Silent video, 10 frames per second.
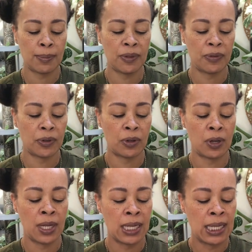before
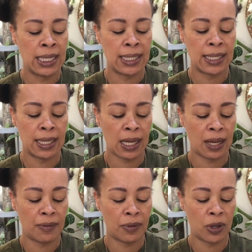didn't
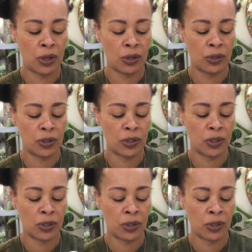have those.